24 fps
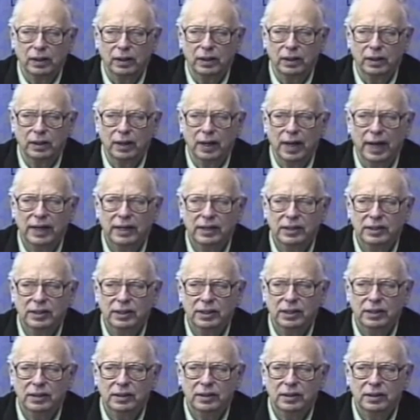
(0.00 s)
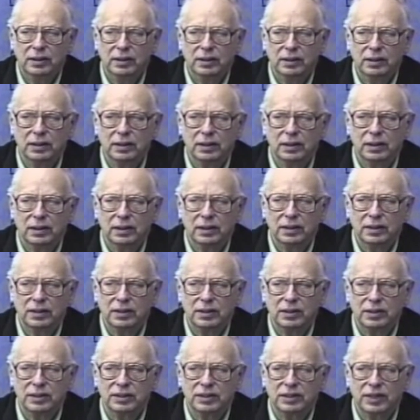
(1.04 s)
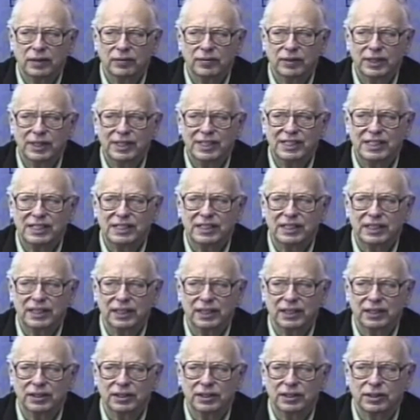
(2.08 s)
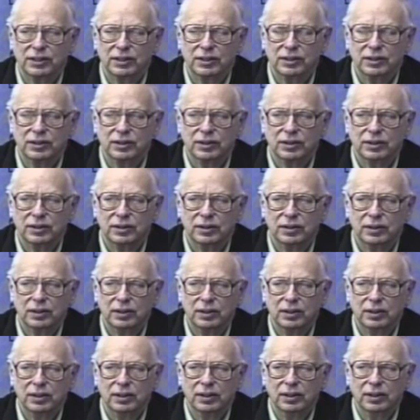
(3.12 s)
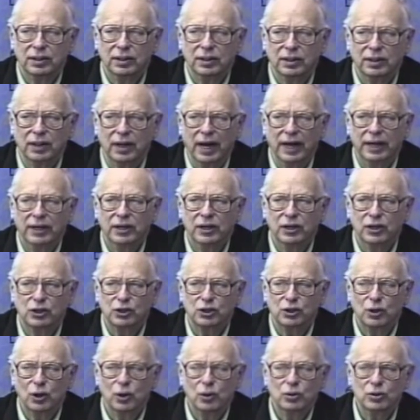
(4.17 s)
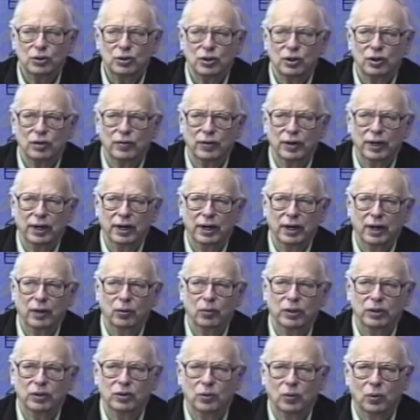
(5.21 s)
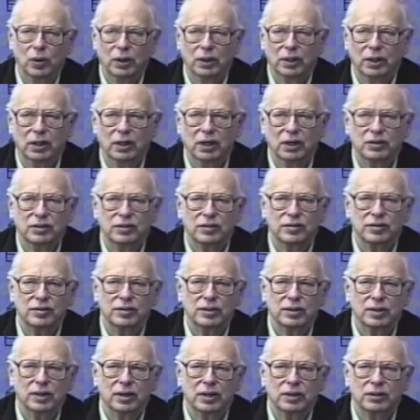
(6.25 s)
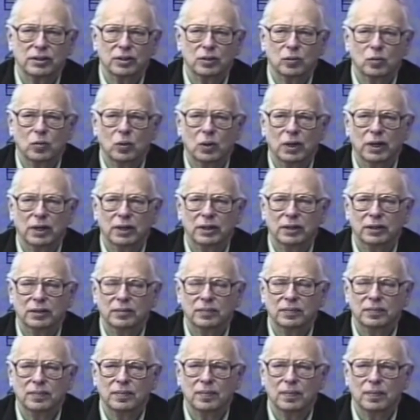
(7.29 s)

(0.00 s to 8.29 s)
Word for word: in 1976, I did a snow survey and I went to Wanda Gustafson and I said, Wanda,